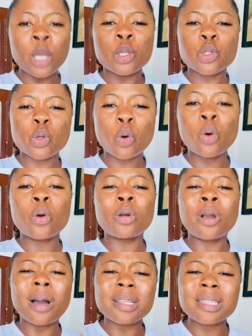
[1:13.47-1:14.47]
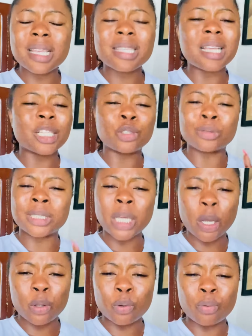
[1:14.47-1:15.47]
So God says, I should
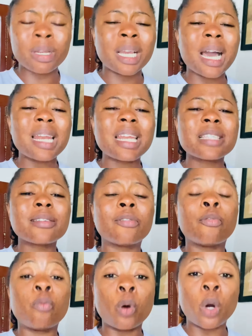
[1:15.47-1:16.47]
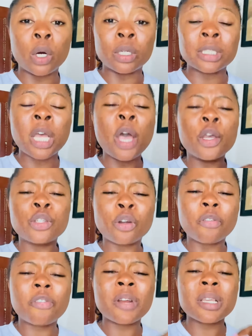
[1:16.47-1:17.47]
tell you, regardless of what your
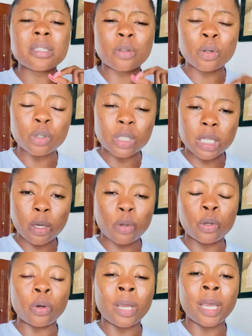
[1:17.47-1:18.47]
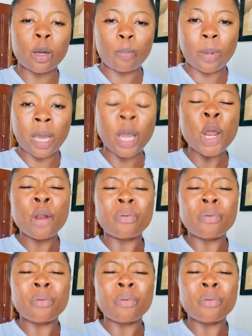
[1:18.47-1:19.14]
friends is going to tell your helper,